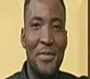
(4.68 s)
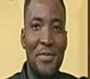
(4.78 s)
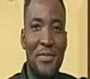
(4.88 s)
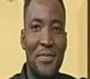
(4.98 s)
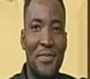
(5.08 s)

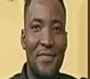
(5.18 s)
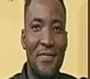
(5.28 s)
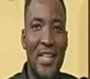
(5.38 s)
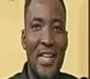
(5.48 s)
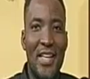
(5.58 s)
Yomi.
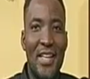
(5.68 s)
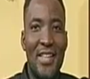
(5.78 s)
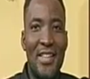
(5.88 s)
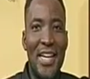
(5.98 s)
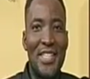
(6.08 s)

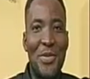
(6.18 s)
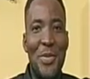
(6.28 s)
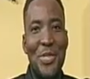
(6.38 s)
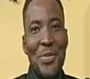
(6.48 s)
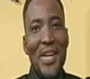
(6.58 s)
Thanks so
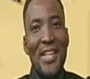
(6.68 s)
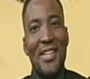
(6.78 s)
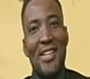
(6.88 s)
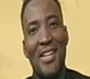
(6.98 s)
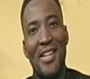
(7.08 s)
much,
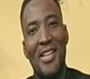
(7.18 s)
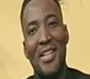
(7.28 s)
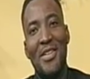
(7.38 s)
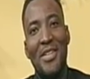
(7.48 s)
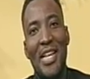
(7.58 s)
Mike.
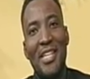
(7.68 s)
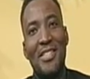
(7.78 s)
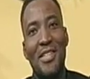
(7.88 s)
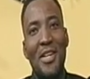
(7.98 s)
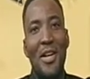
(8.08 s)
Uh,
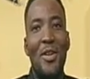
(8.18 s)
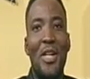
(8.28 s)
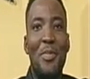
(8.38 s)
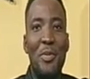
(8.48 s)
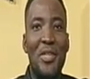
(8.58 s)
let's uh,
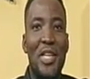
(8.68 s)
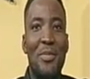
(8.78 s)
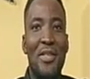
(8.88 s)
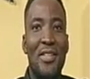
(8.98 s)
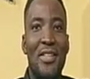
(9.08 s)
allow people keep
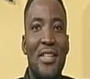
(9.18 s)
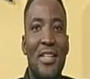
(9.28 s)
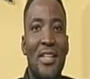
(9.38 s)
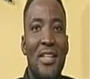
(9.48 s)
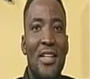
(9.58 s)
the
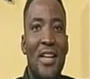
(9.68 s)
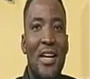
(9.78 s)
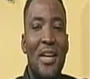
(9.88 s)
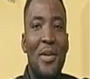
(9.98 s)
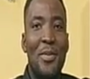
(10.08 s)

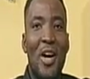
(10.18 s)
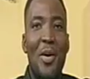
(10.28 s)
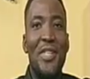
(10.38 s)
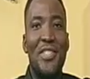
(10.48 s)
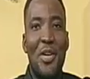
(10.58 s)
uh,
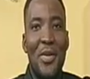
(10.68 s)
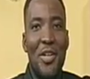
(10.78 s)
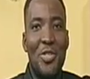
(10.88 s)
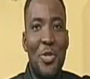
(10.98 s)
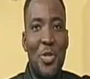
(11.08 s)
comments coming
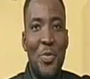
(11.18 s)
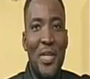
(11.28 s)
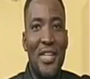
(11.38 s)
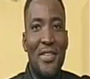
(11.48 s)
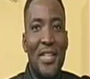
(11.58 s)
on social
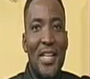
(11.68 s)
media.